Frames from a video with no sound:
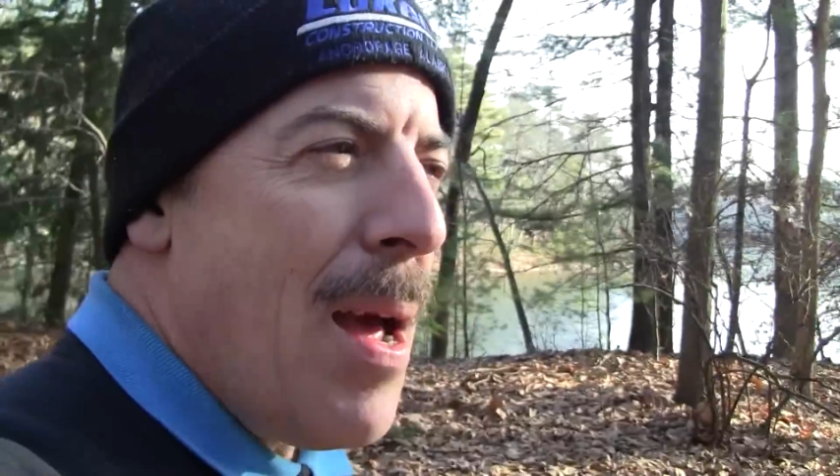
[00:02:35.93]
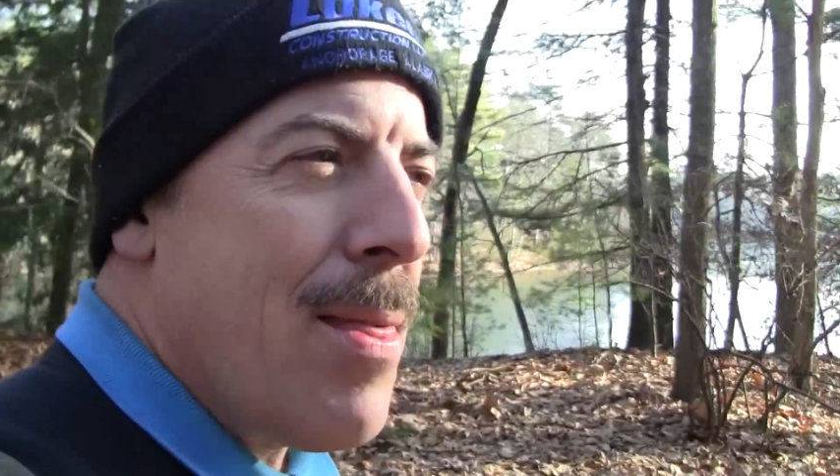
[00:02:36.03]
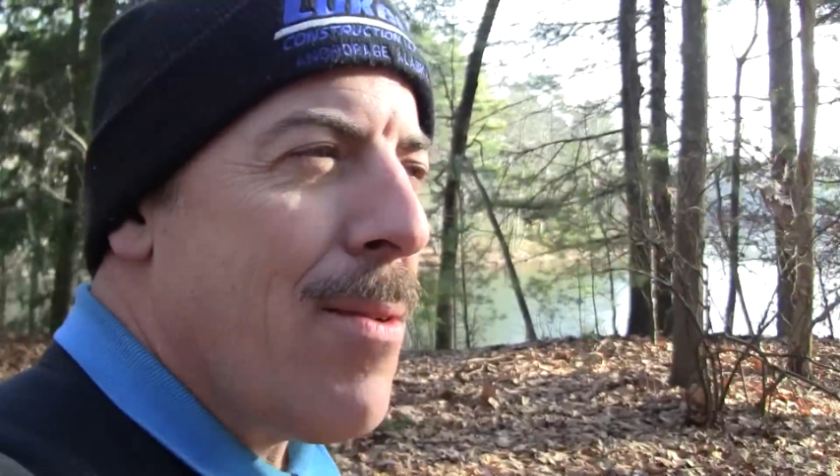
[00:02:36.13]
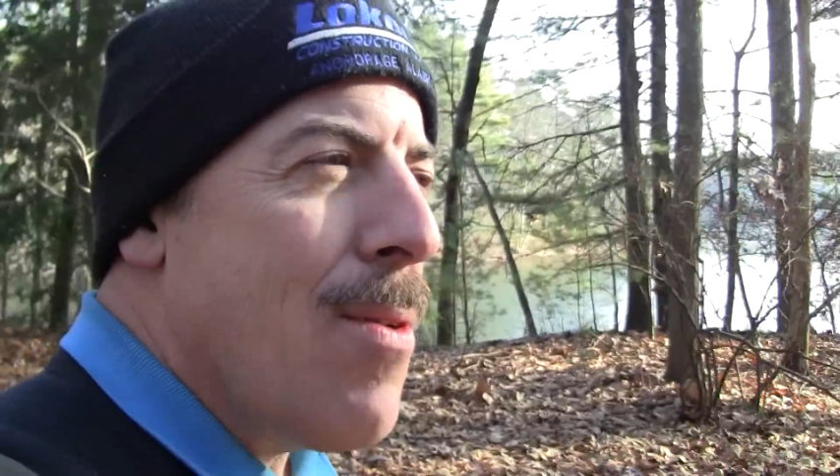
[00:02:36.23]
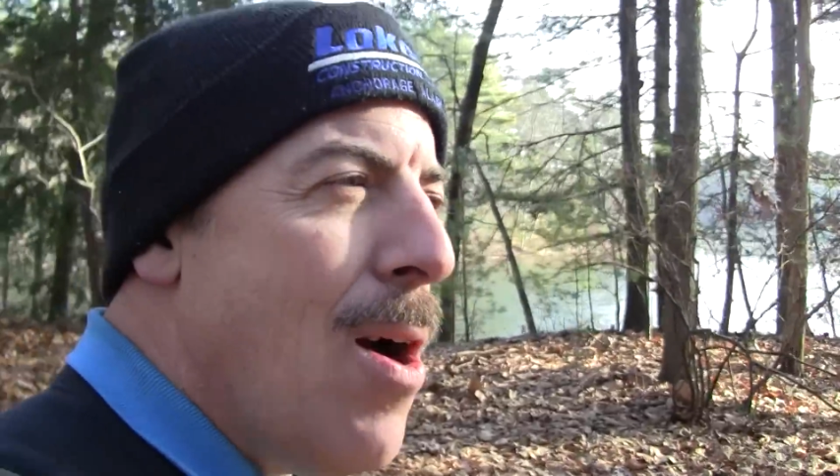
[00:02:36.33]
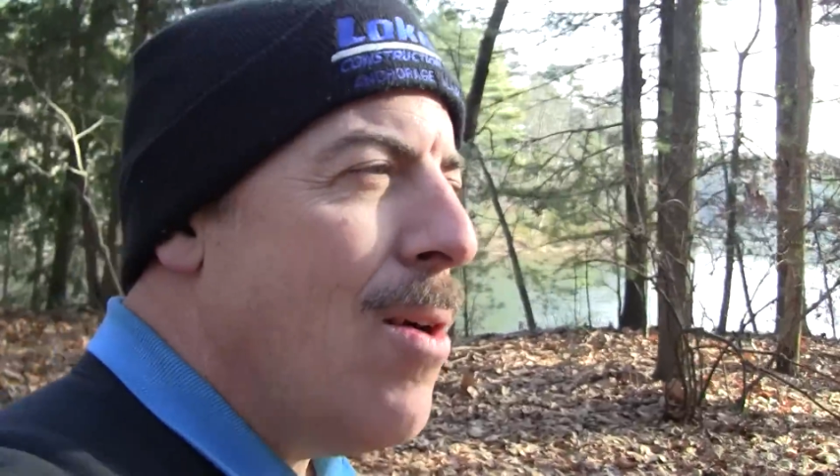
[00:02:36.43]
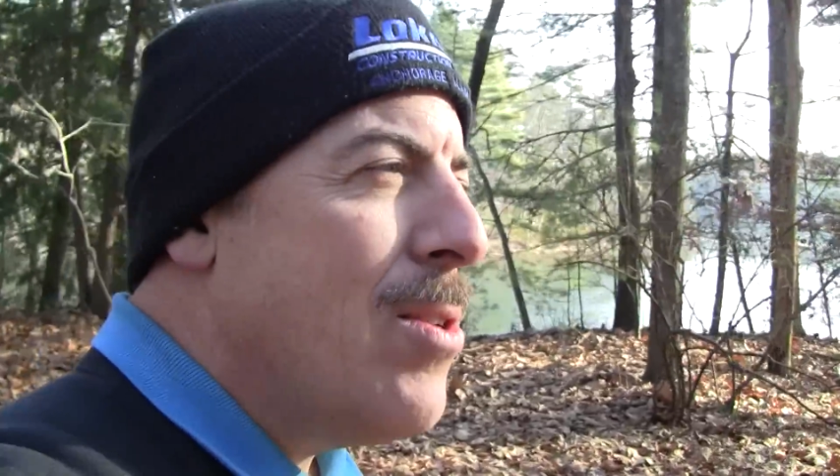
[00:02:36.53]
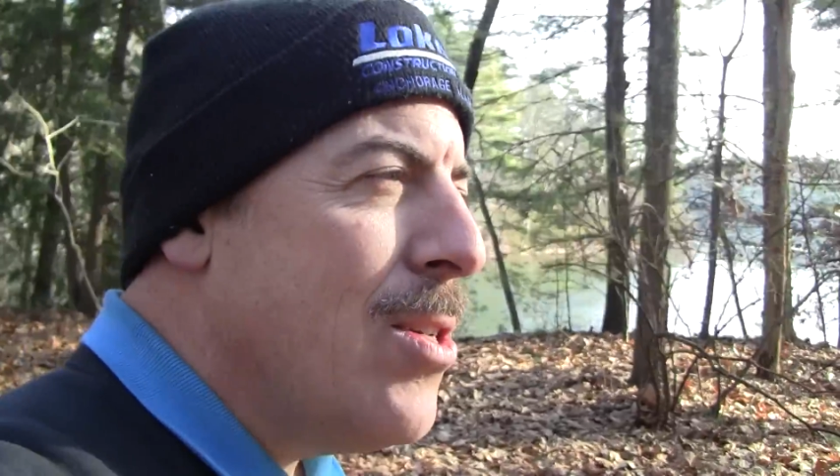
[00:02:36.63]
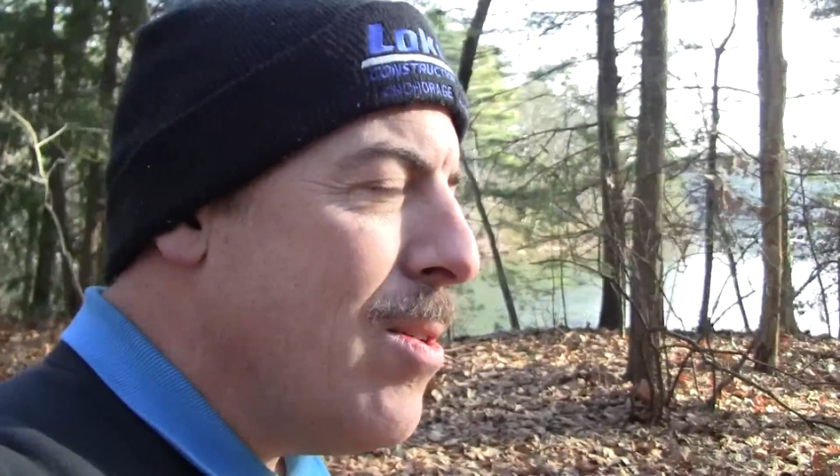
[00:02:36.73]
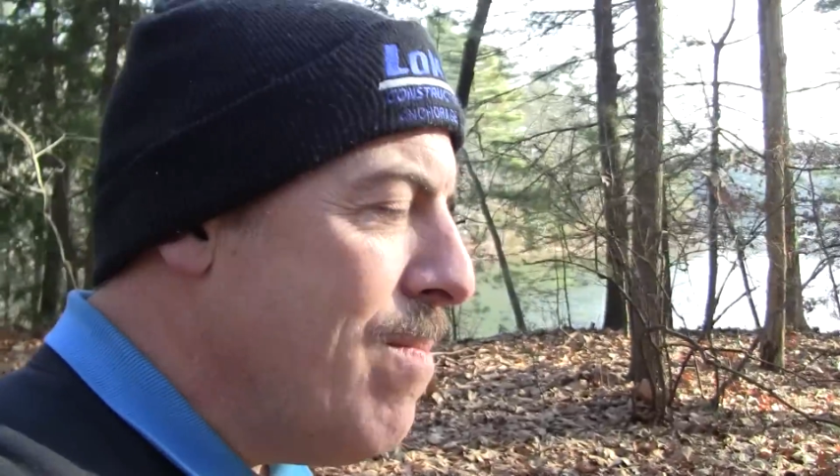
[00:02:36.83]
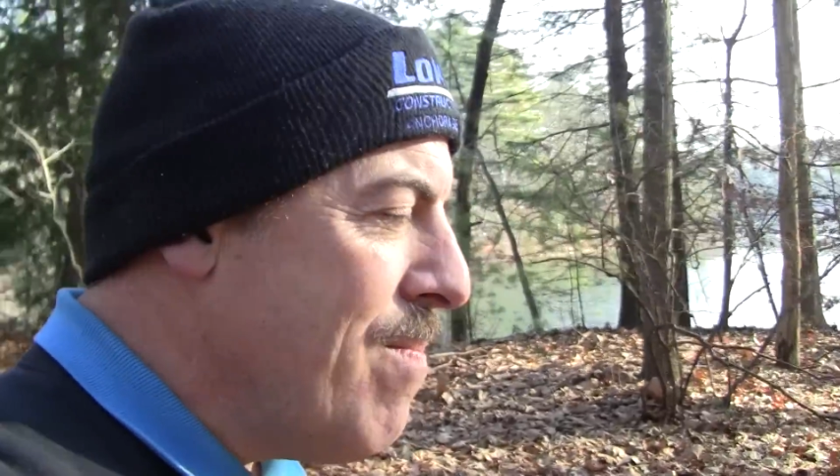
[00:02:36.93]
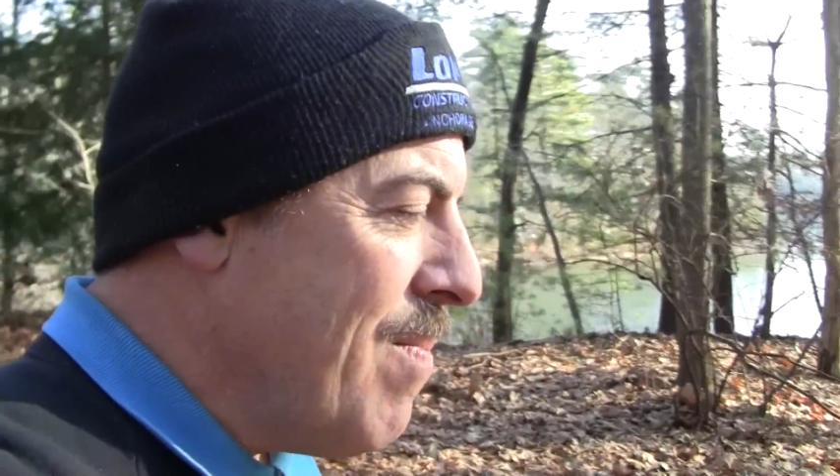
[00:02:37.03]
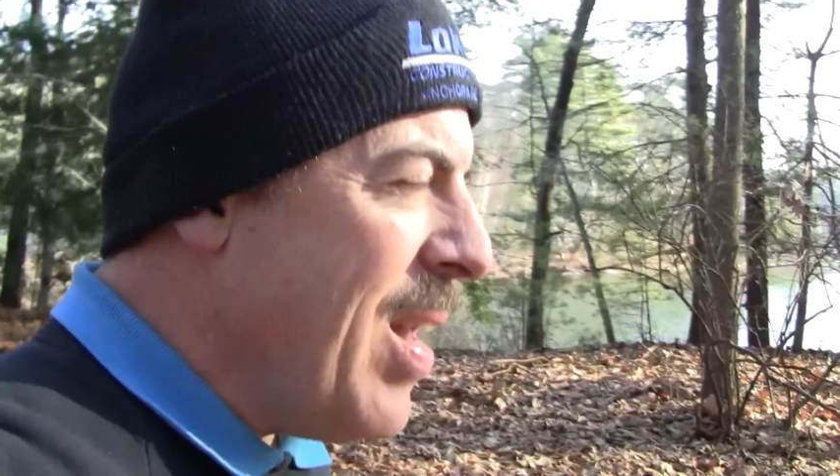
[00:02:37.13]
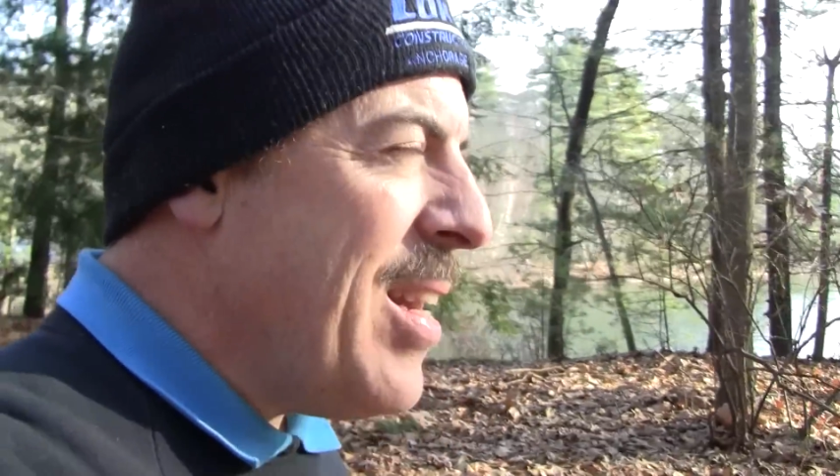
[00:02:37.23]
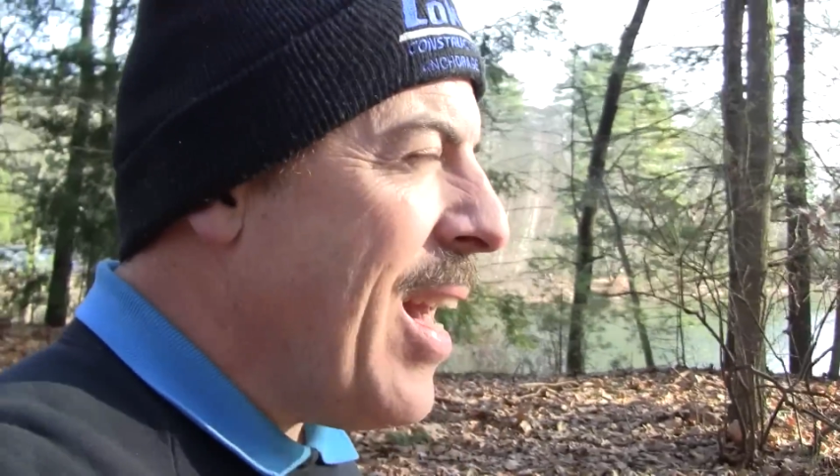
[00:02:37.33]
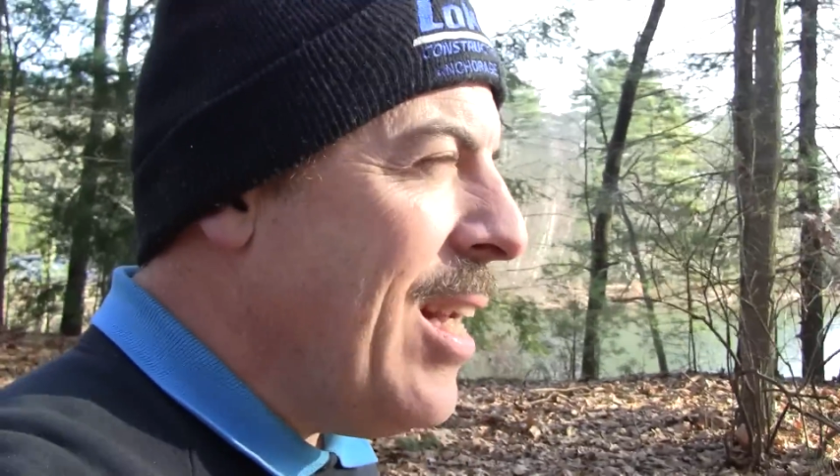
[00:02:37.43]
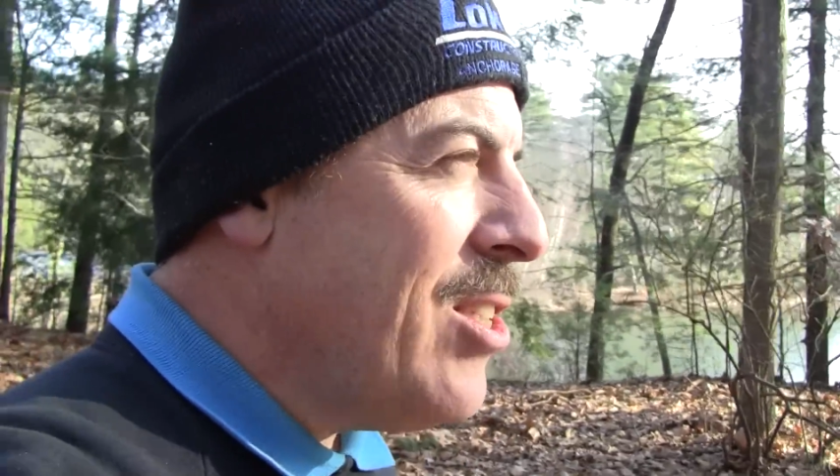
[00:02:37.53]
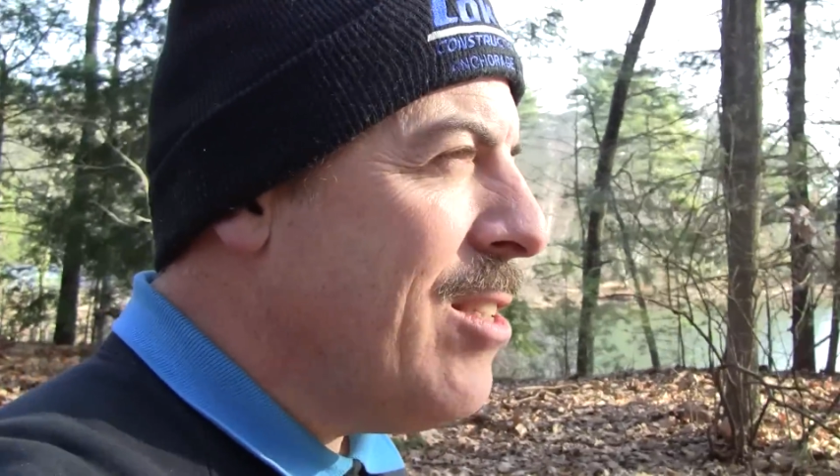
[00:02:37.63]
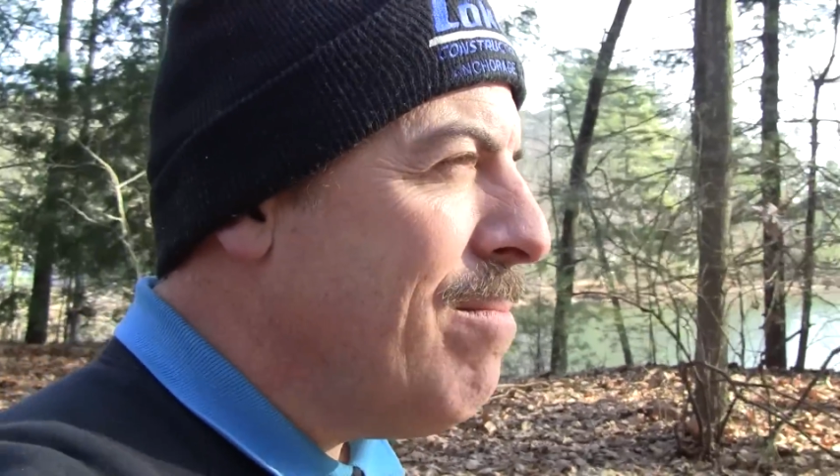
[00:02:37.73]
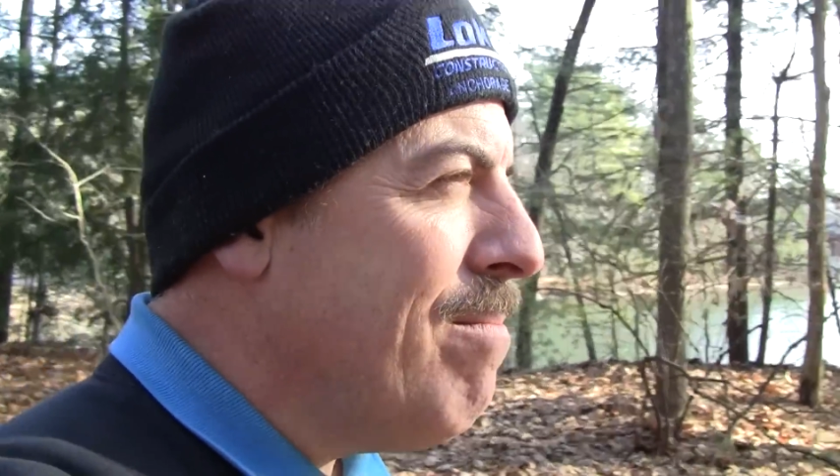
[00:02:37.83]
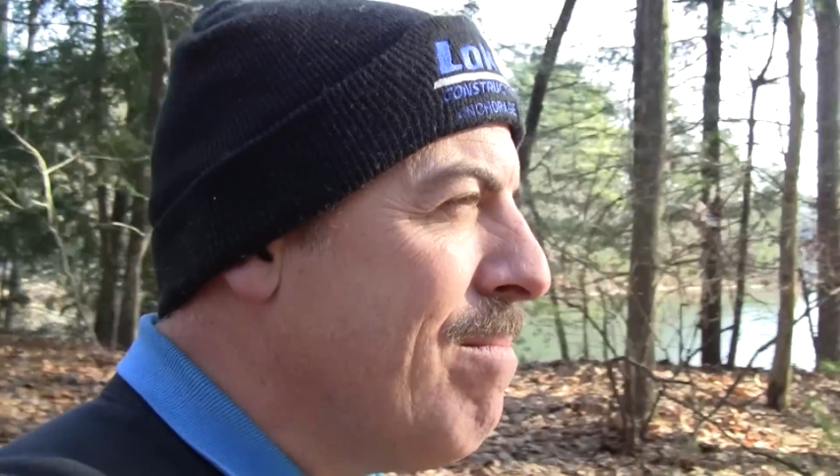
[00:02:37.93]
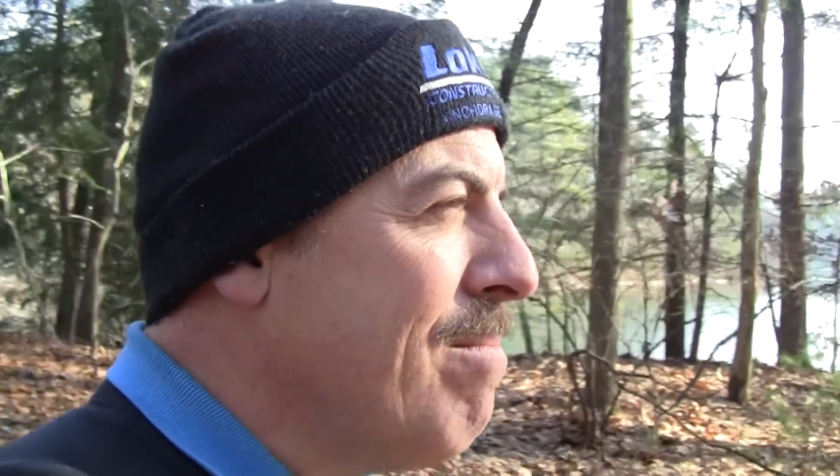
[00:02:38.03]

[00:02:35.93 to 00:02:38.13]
Thoreau to engage in